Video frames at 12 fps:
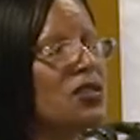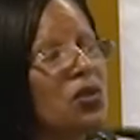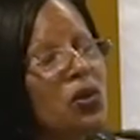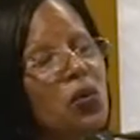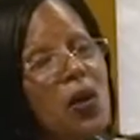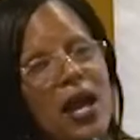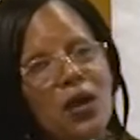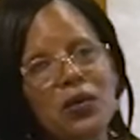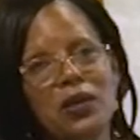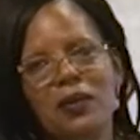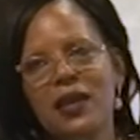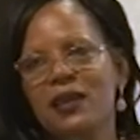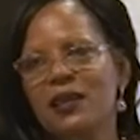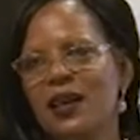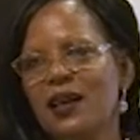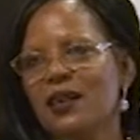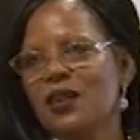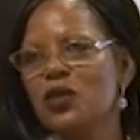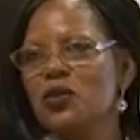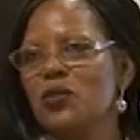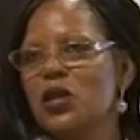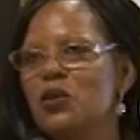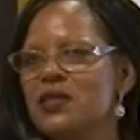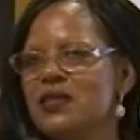So while we could